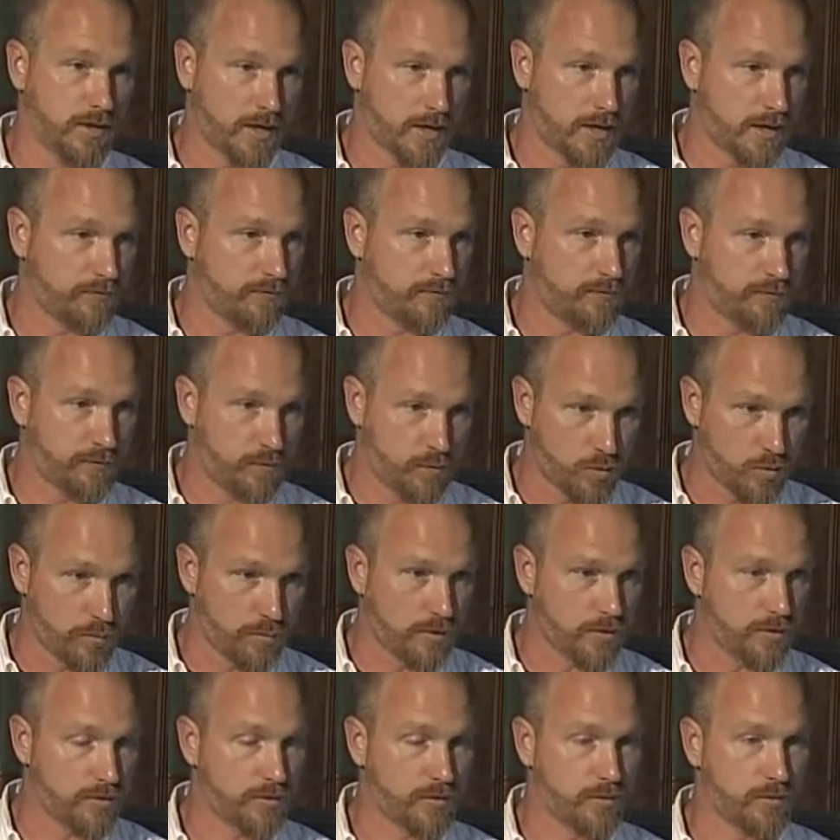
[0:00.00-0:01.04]
I have a four
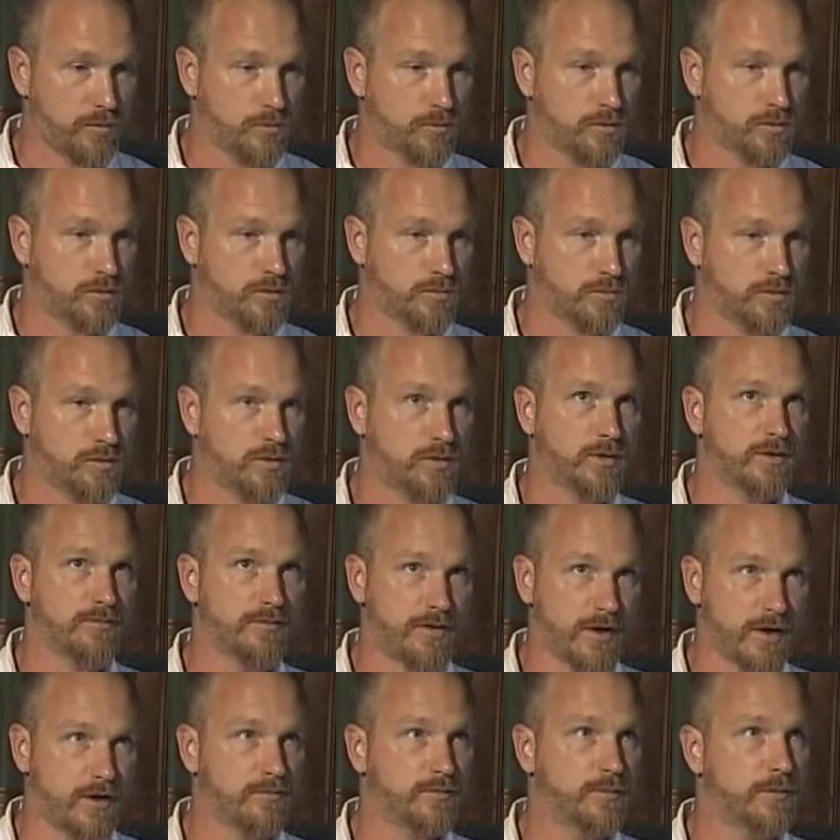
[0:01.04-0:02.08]
month old, soon to be
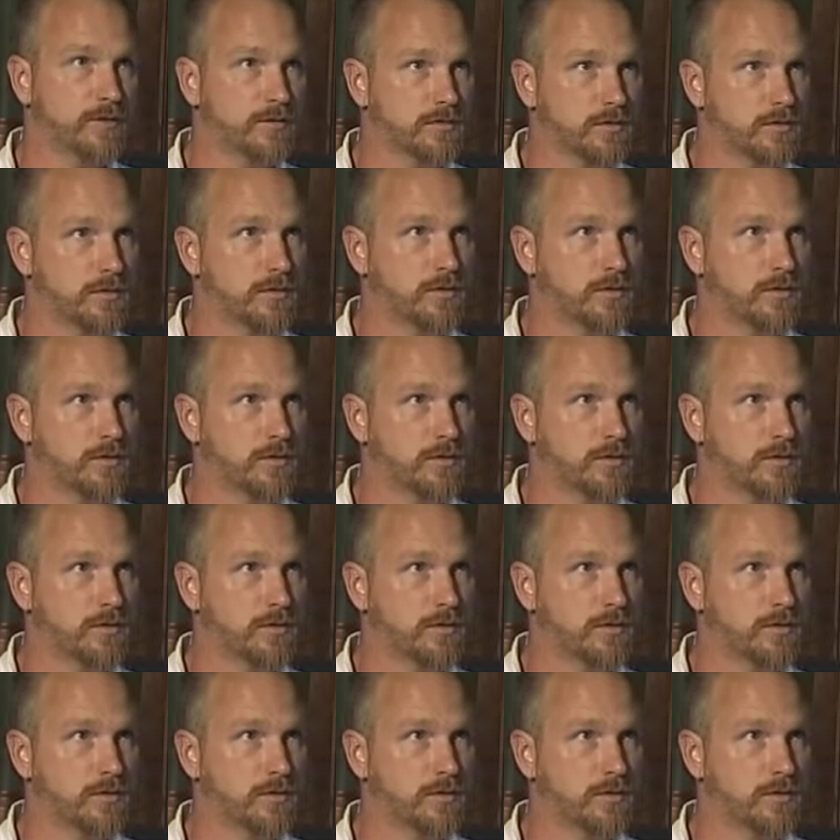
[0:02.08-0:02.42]
five months.